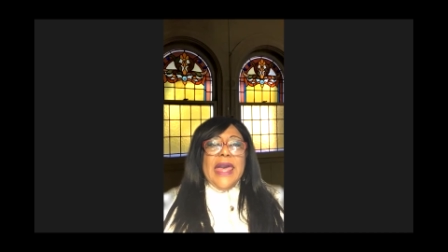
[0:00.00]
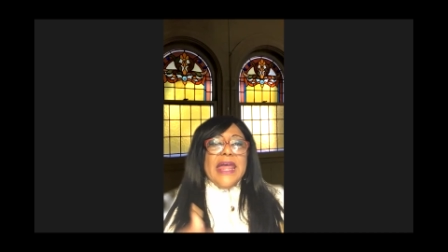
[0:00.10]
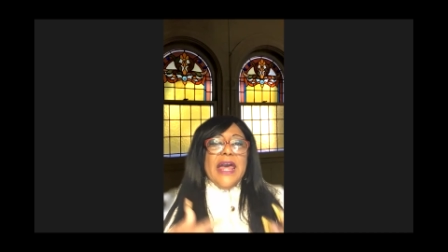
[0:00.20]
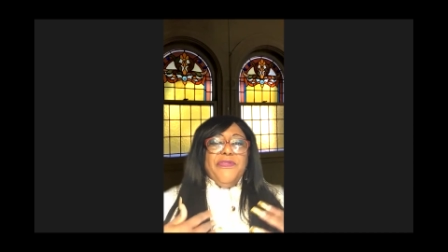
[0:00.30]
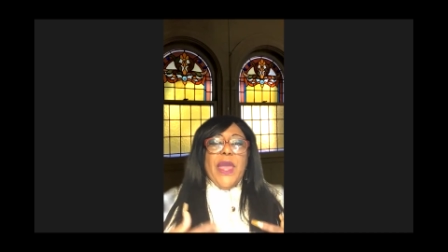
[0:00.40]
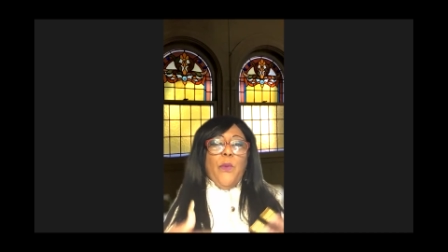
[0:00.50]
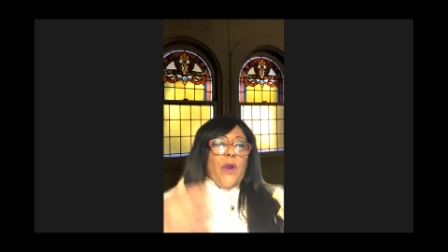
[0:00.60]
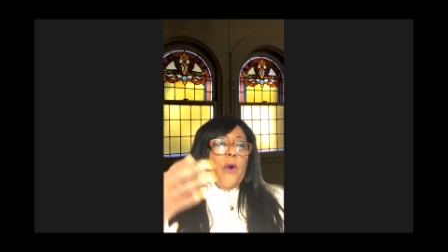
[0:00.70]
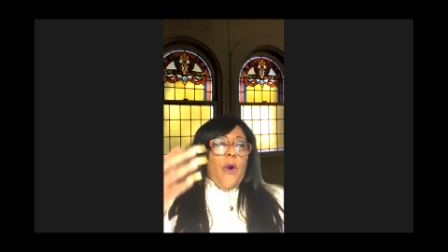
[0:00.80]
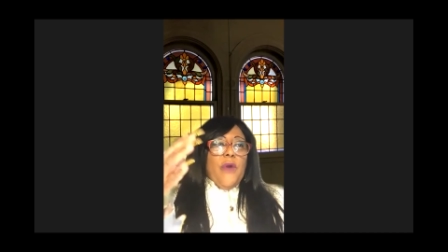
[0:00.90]
And I think with
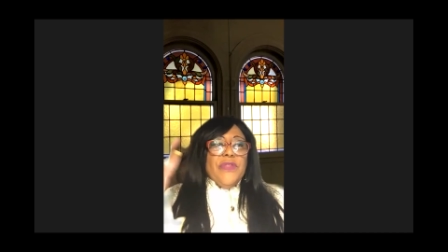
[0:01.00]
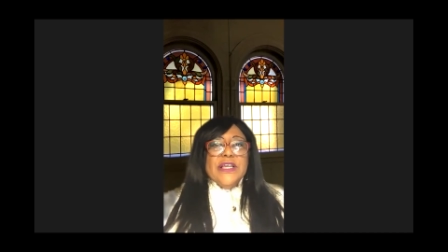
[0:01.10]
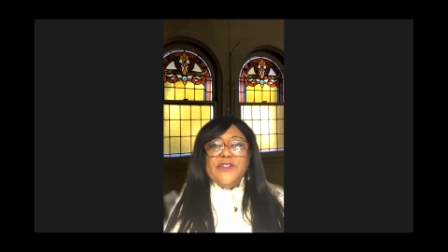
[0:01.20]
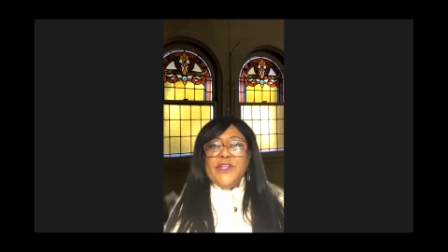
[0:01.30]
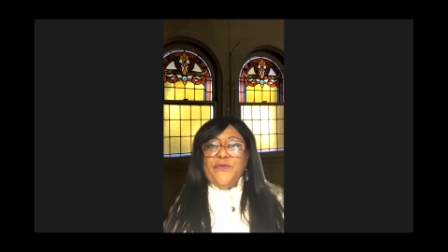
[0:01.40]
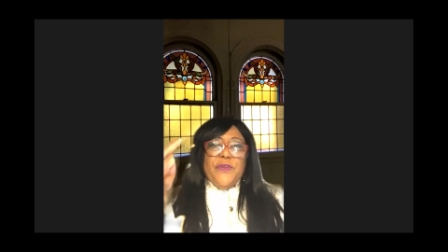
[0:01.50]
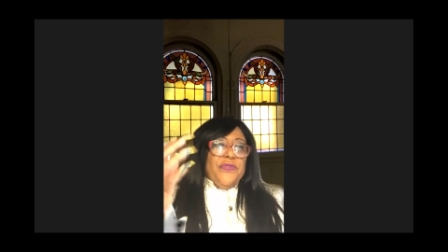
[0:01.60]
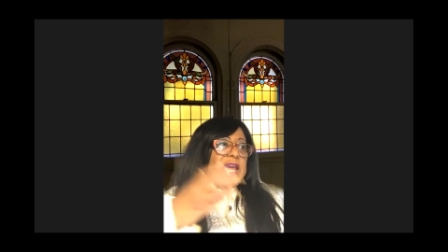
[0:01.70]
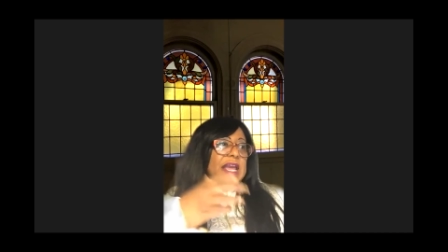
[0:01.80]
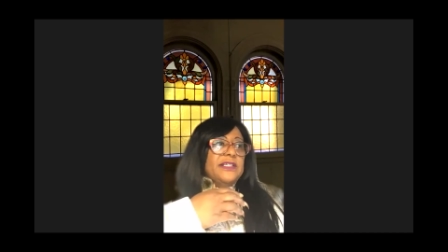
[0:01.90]
all these different
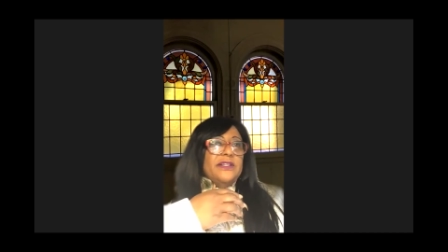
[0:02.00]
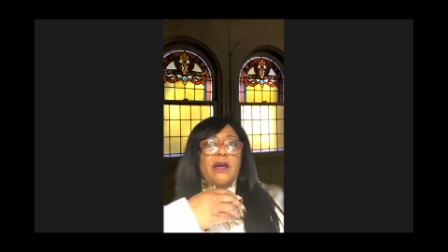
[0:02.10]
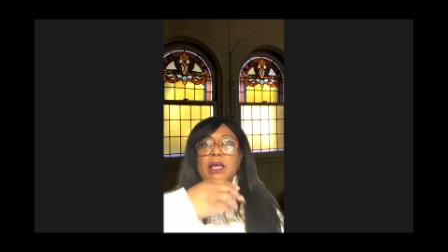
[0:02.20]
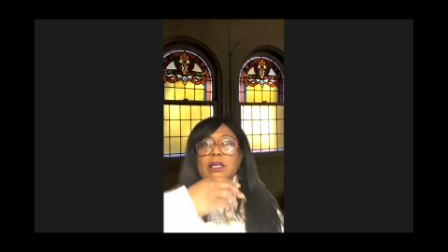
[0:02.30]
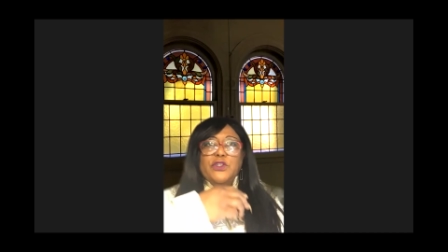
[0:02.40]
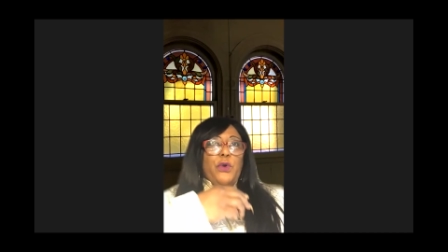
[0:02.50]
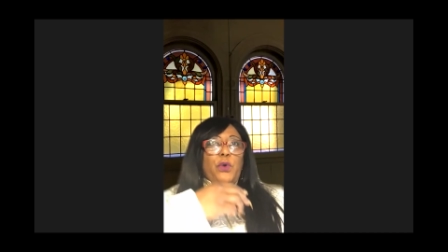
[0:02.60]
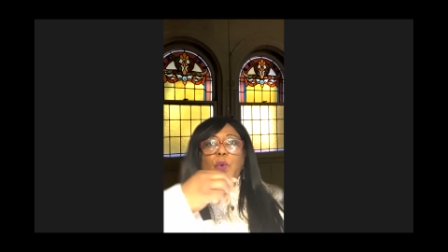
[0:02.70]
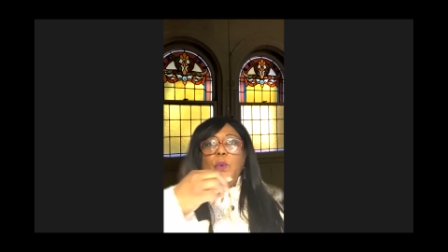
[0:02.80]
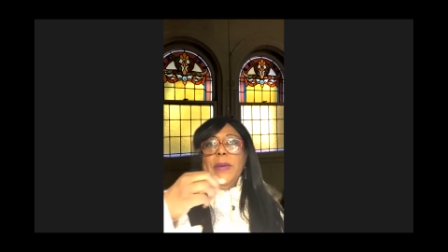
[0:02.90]
things, the
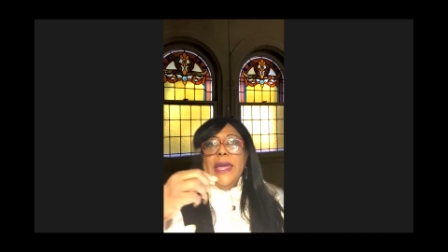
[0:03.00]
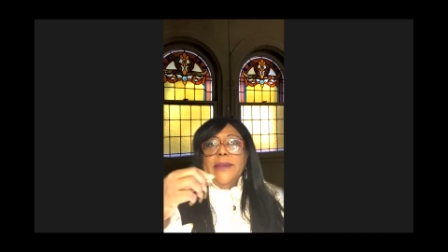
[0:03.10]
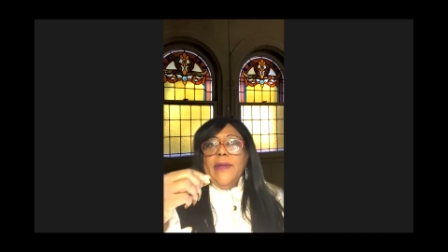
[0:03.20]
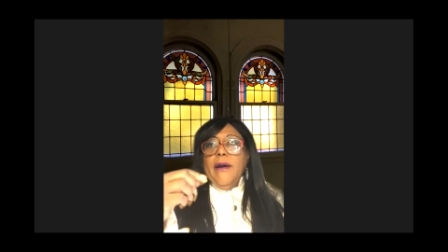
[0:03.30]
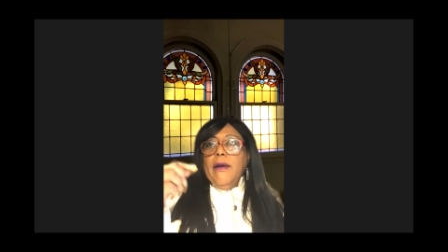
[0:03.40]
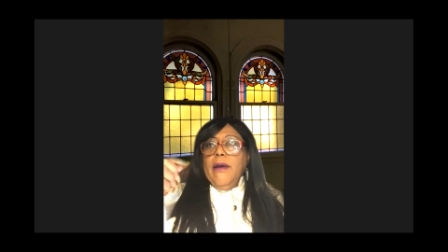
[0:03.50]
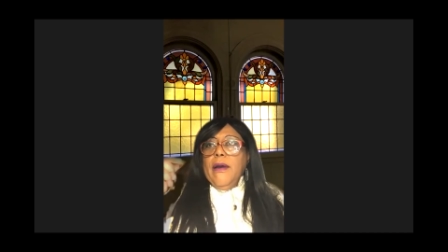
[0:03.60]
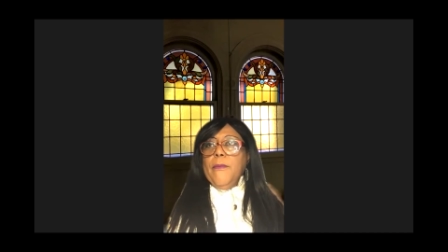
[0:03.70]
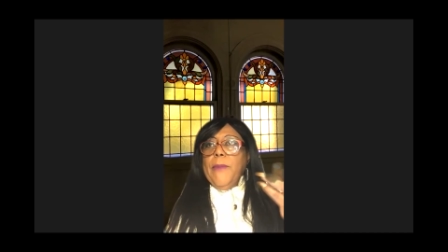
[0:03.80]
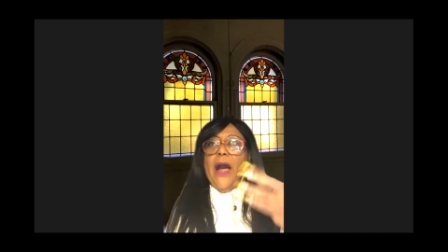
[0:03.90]
Zoom and the
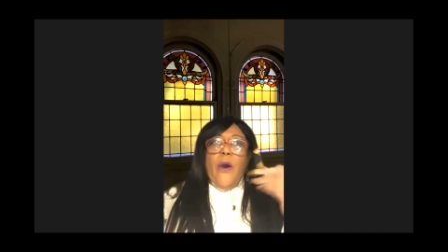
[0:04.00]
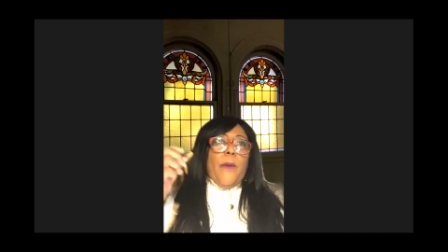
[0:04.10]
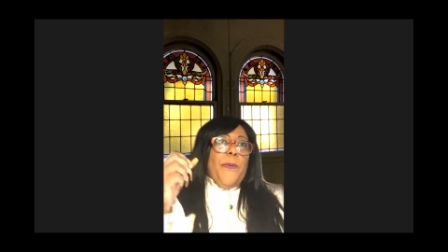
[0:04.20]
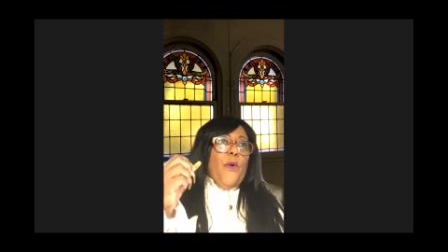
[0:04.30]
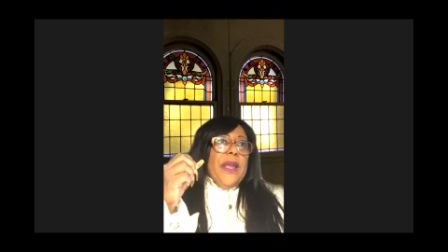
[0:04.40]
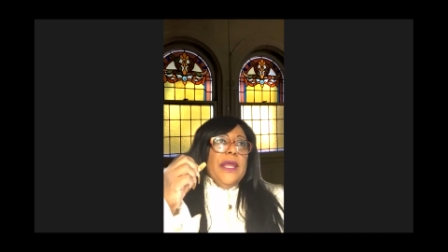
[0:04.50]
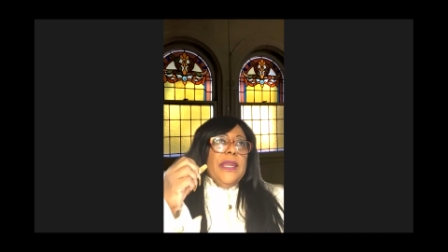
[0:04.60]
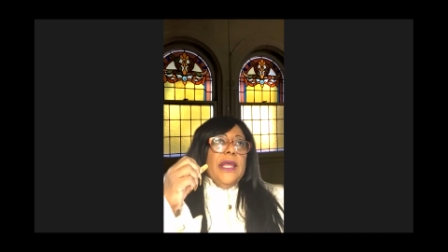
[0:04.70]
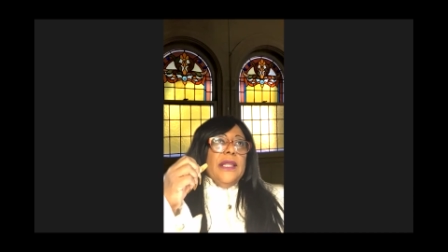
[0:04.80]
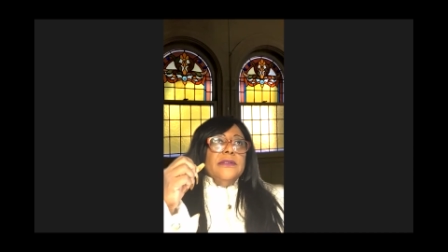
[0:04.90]

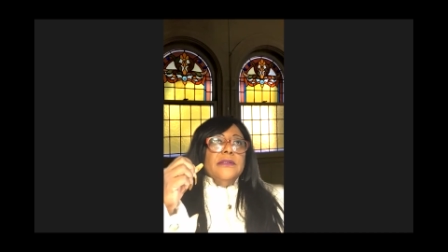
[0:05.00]
PowerPoint and